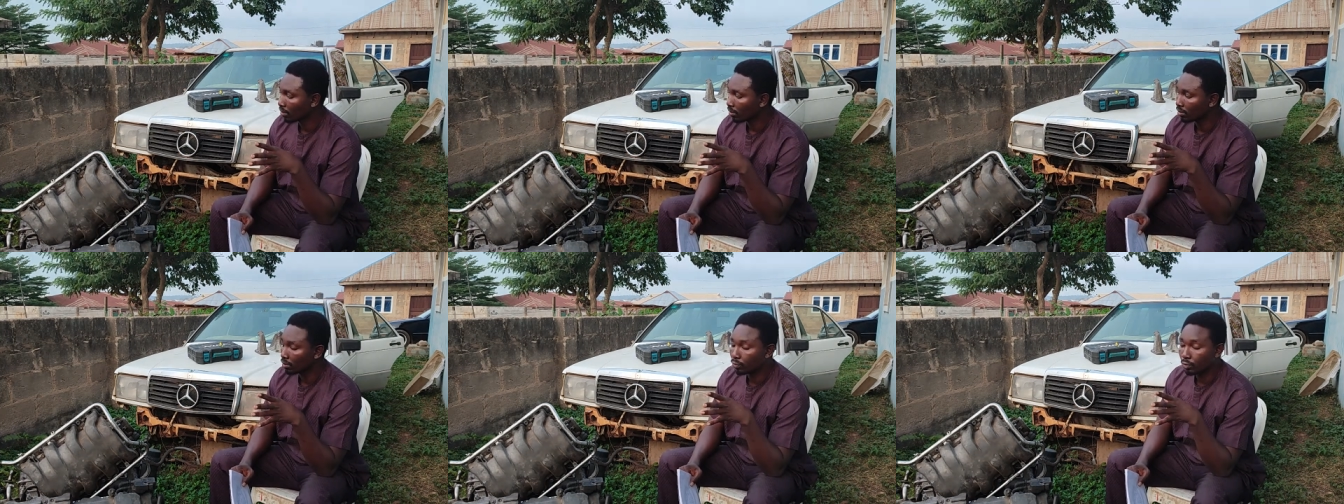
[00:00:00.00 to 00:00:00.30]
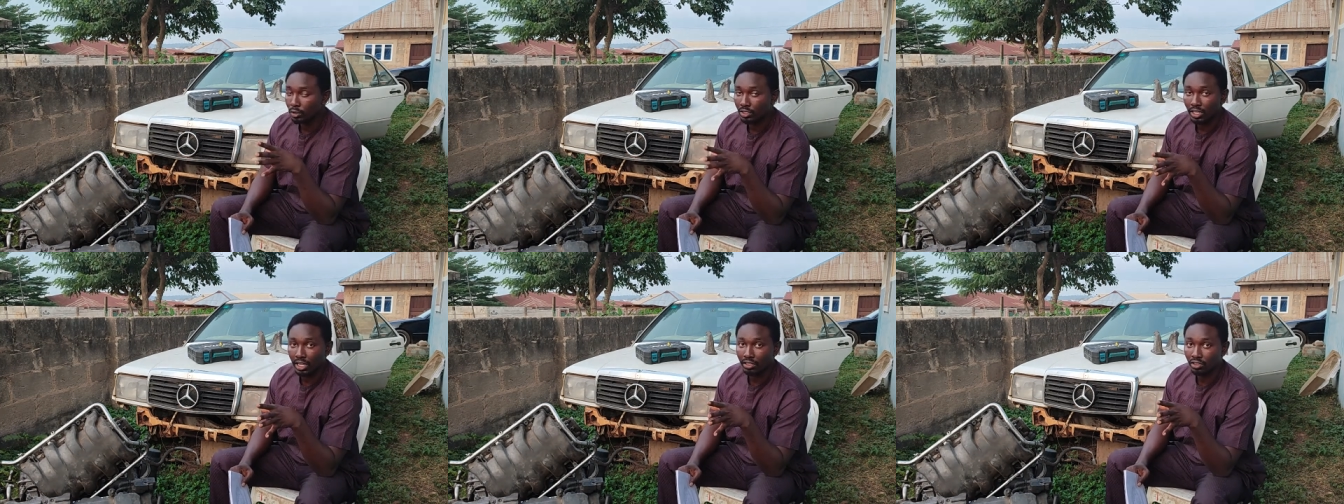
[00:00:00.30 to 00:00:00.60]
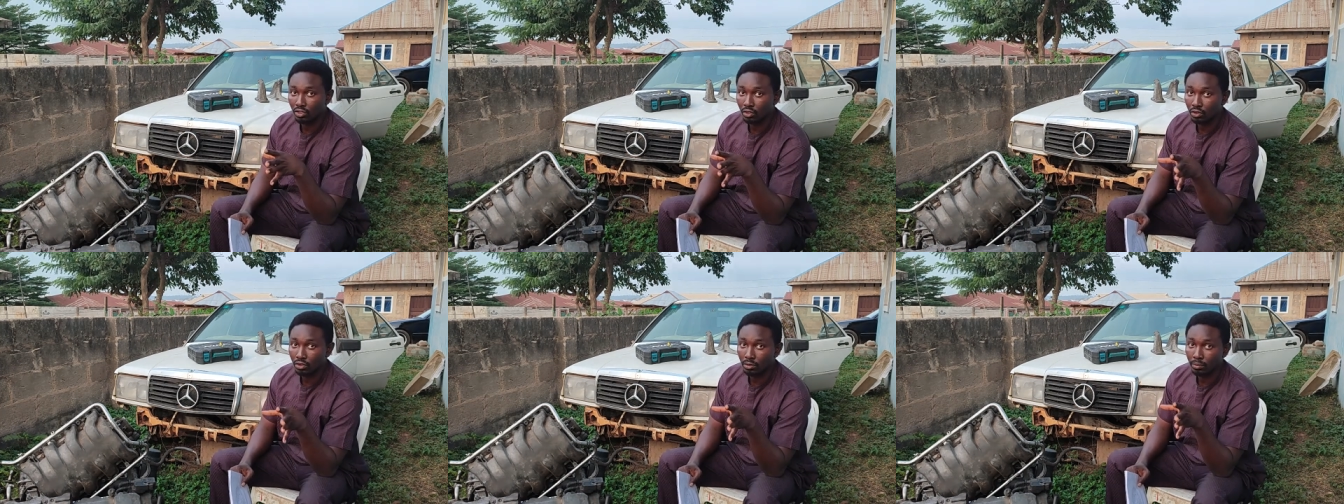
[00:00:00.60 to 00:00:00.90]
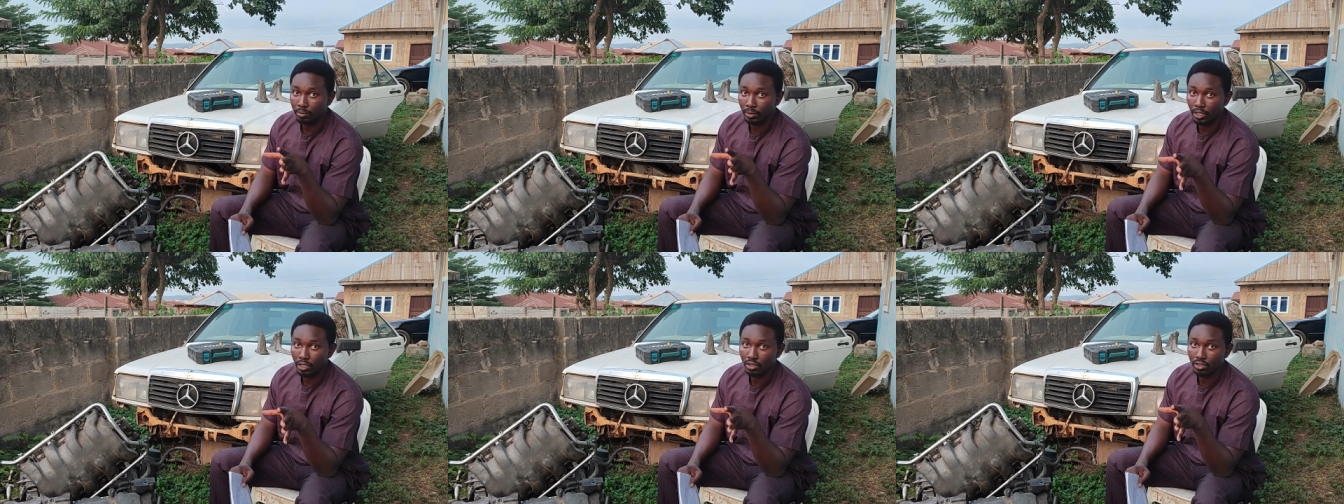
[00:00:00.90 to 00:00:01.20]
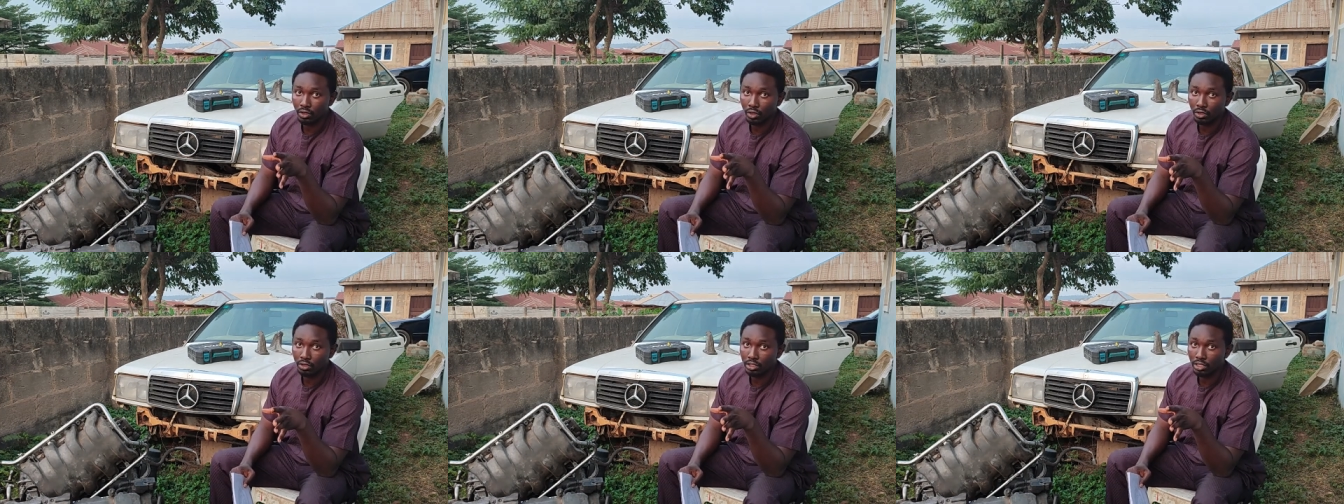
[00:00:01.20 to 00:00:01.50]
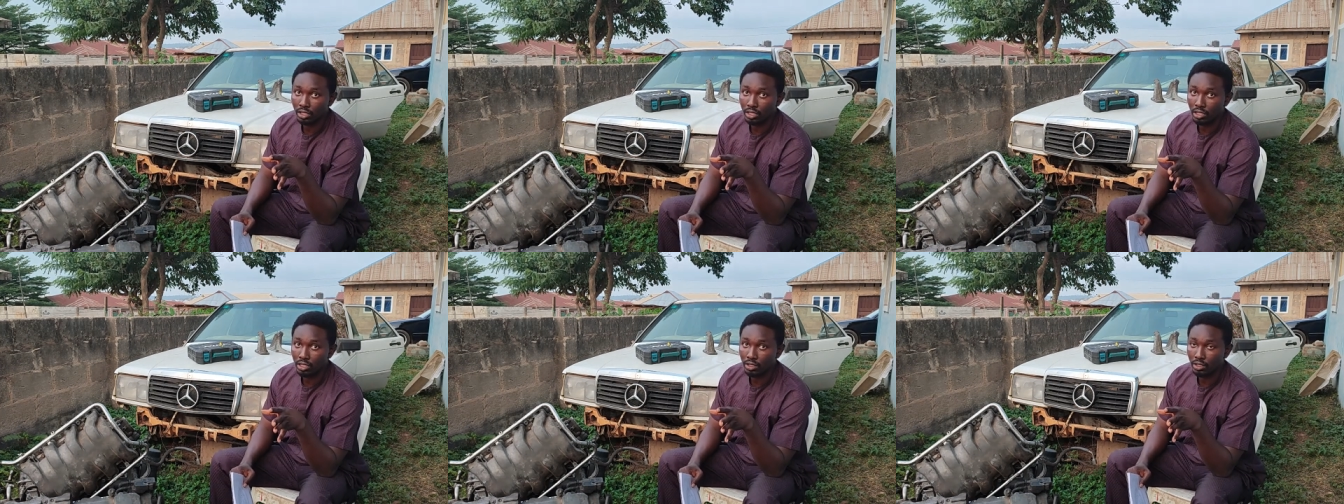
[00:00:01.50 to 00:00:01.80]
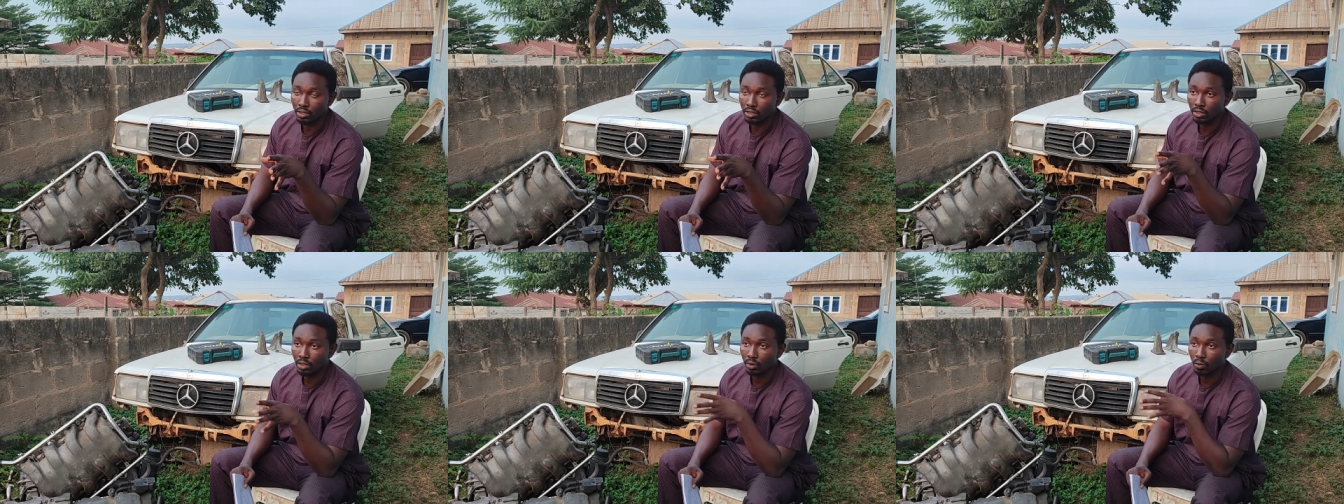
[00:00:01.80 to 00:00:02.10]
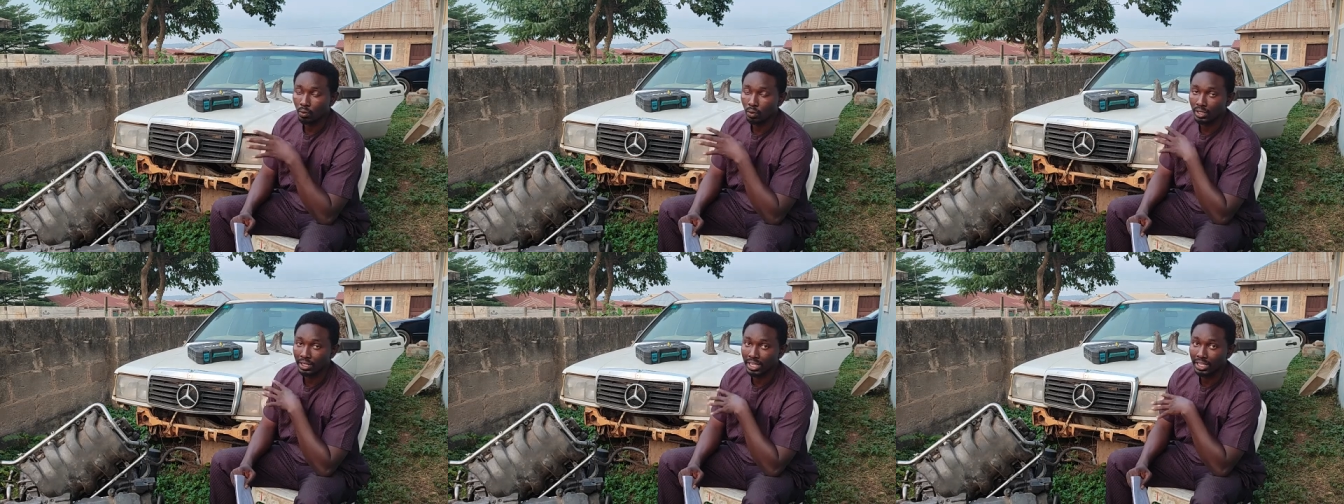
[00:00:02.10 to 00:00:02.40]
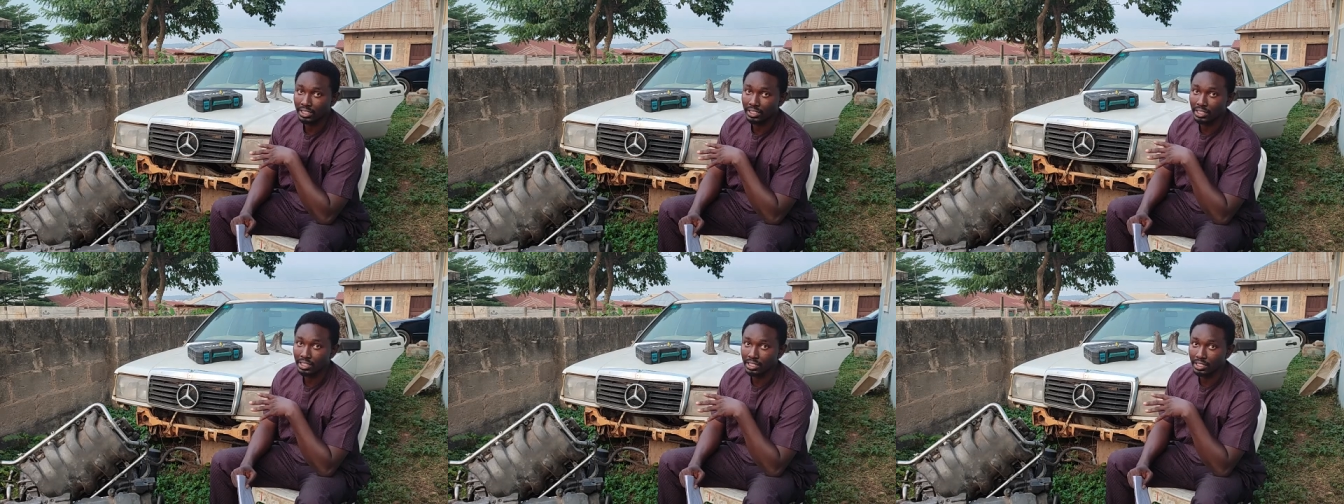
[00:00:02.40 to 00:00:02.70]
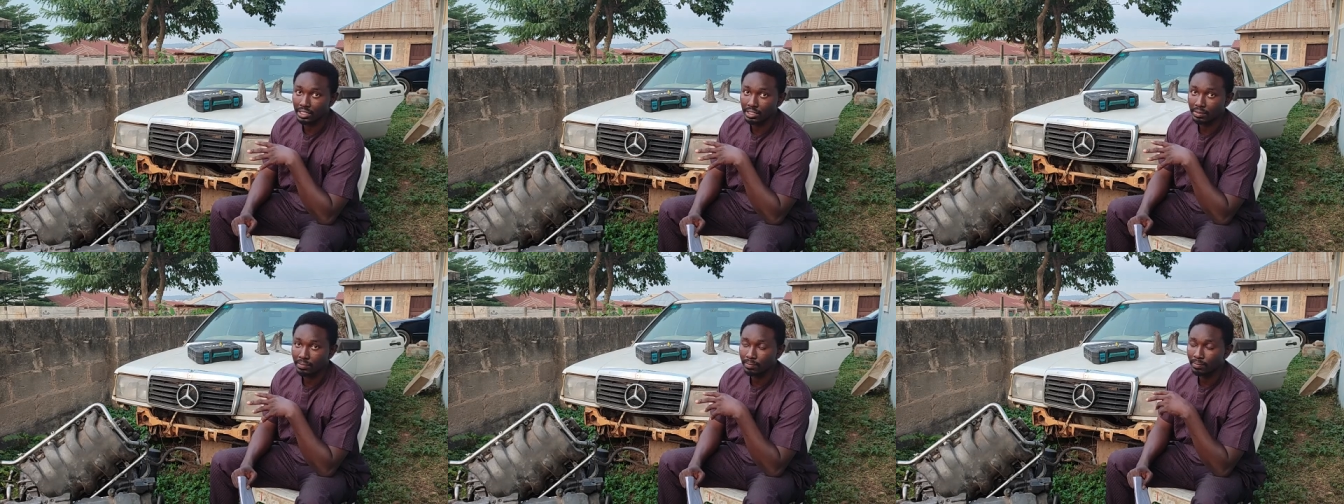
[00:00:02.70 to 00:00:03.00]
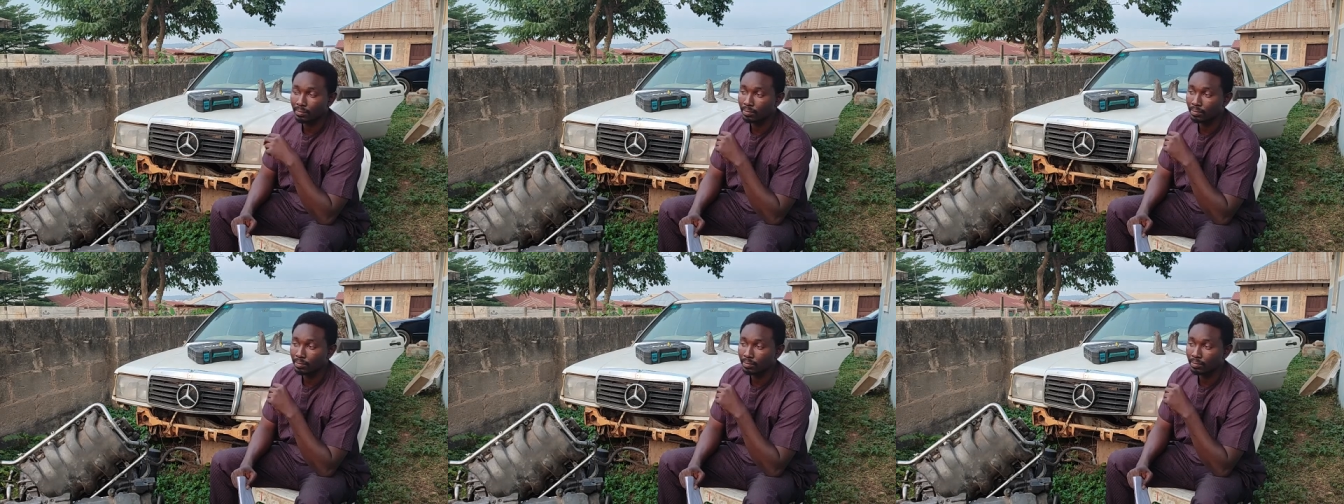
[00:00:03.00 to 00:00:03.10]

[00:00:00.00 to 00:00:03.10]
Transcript: the project is only based on the 190E.